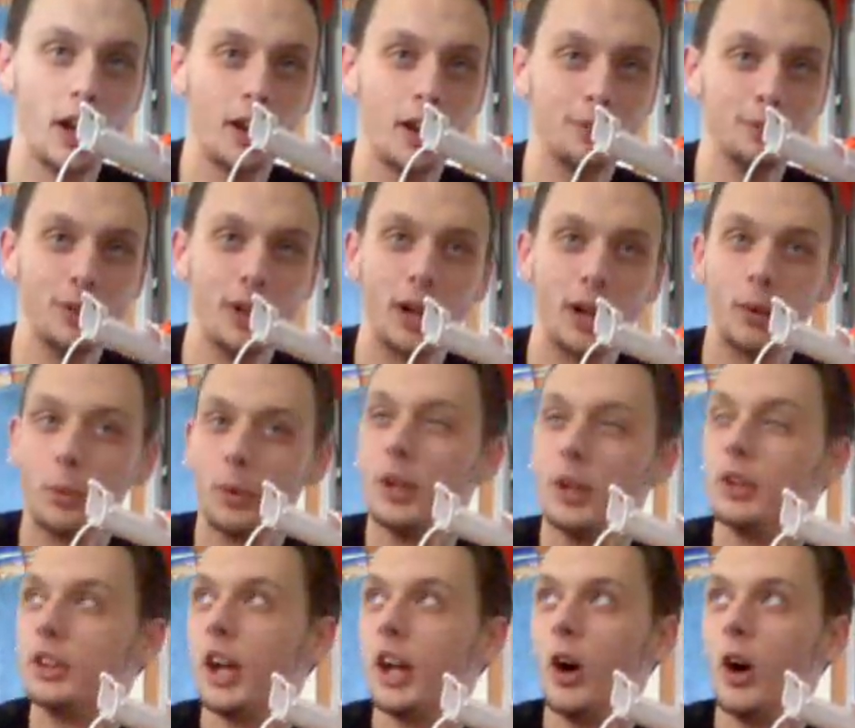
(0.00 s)
Yeah.
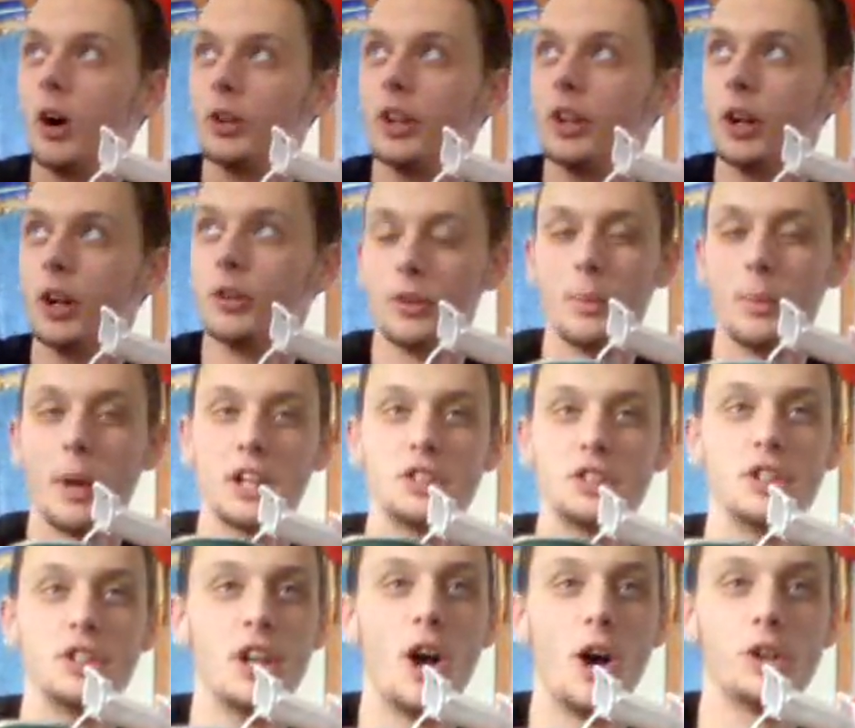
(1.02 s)
They all know, Sebastian.
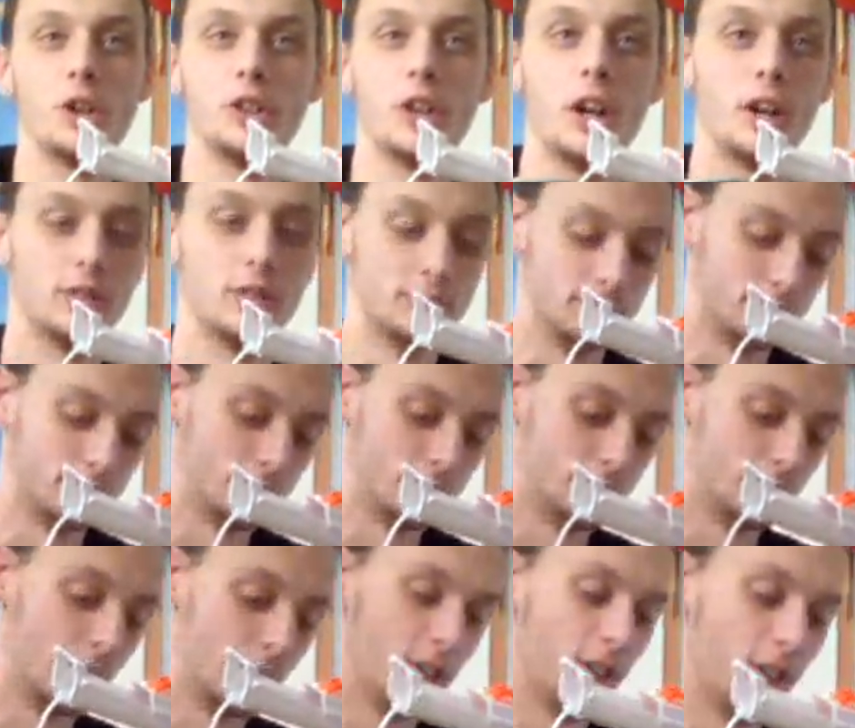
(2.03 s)
They all know.
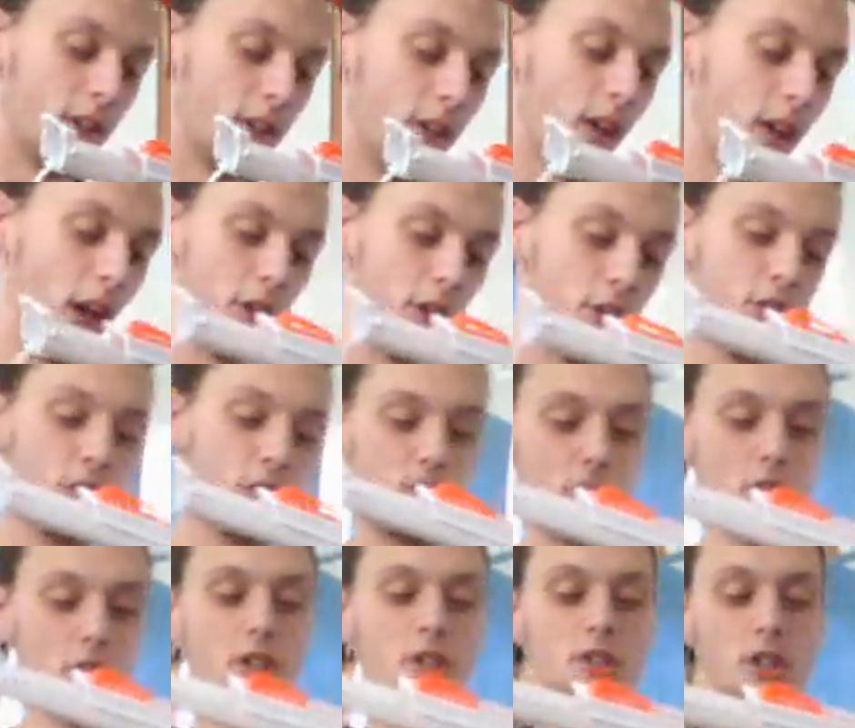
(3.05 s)
Energy
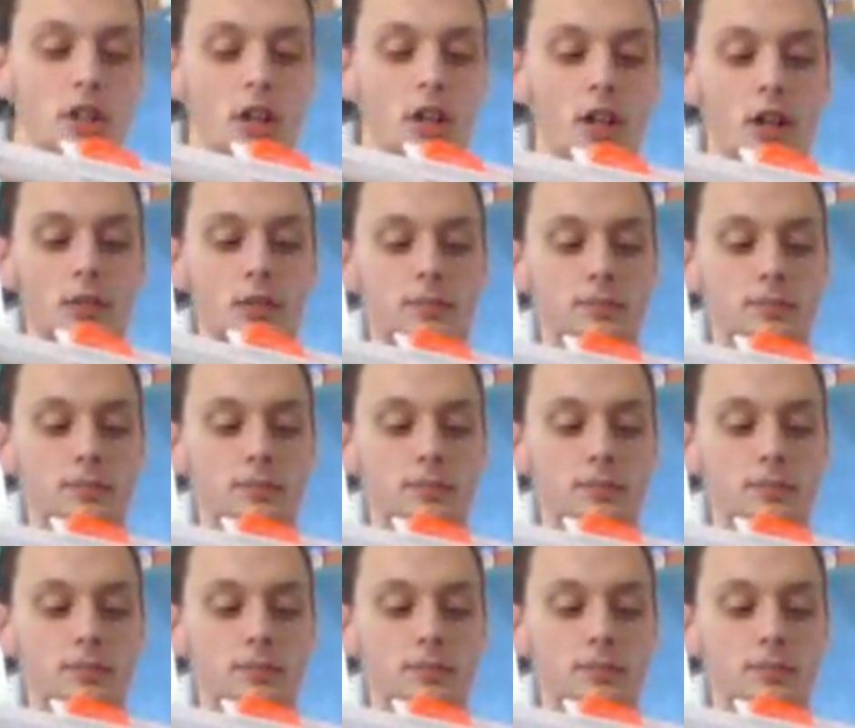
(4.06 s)
drinks, yeah.